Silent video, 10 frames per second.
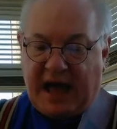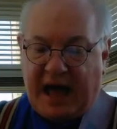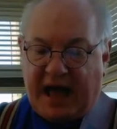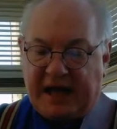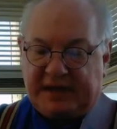
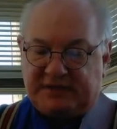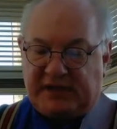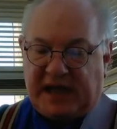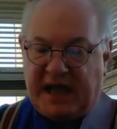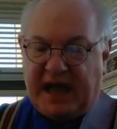as
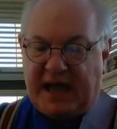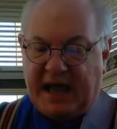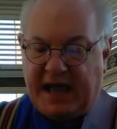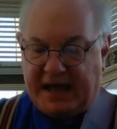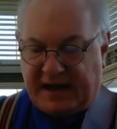
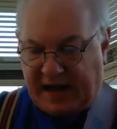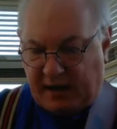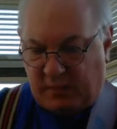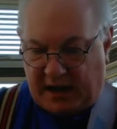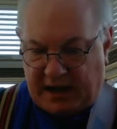dead
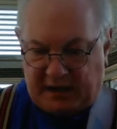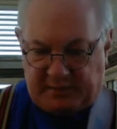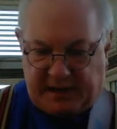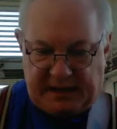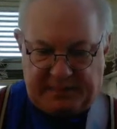I
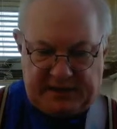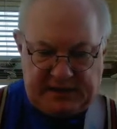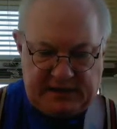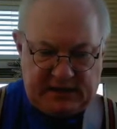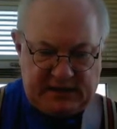well may
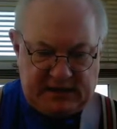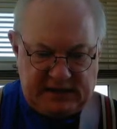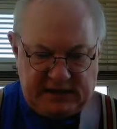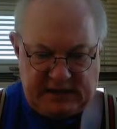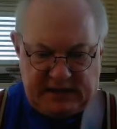
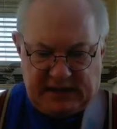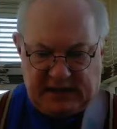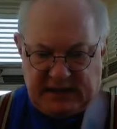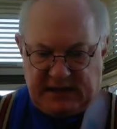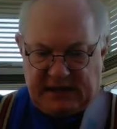
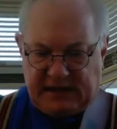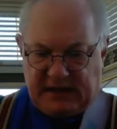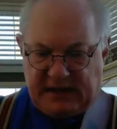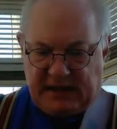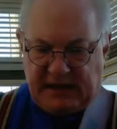
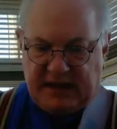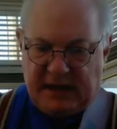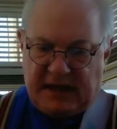be,